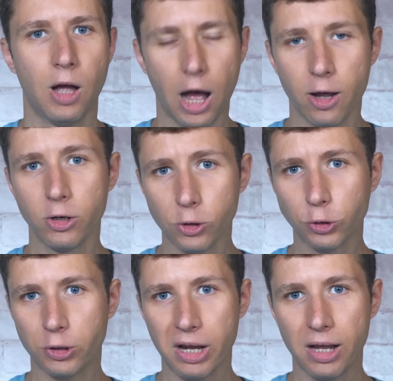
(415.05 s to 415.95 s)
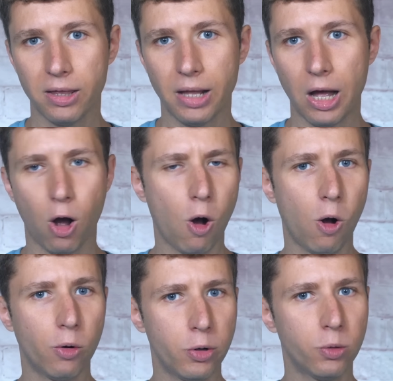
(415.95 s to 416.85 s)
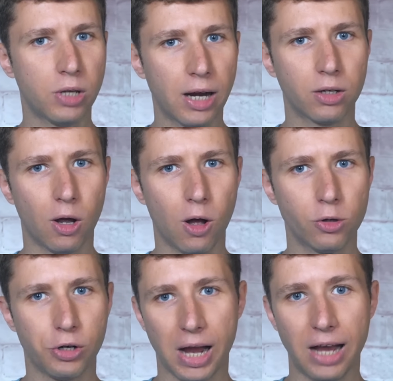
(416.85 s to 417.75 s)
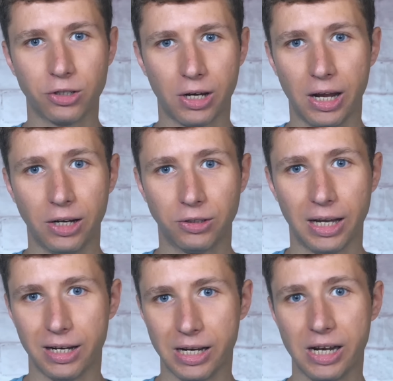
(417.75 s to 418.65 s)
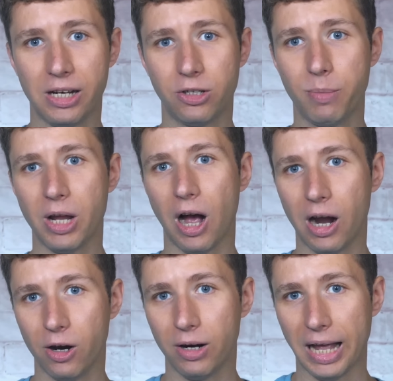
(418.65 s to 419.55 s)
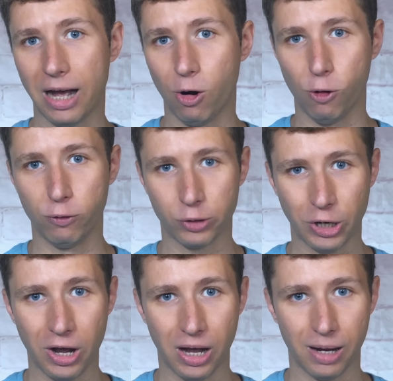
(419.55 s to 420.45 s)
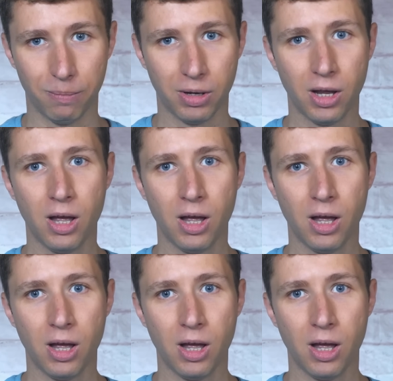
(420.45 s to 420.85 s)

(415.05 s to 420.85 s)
I understand that all new technology has kinks that need to be ironed out over time.